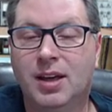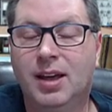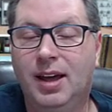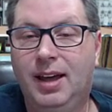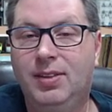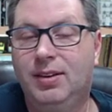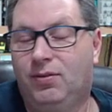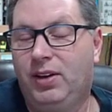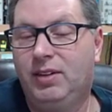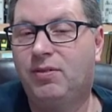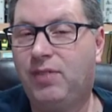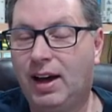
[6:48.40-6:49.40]
and then
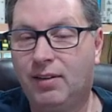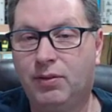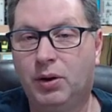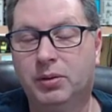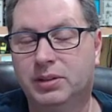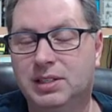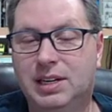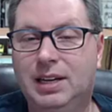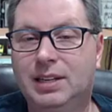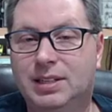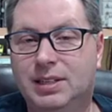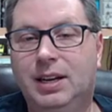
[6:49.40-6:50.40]
feed 5 volts
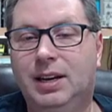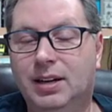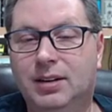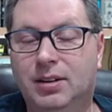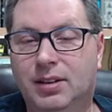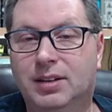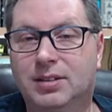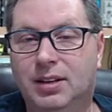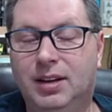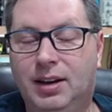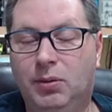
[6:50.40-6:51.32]
DC into this thing.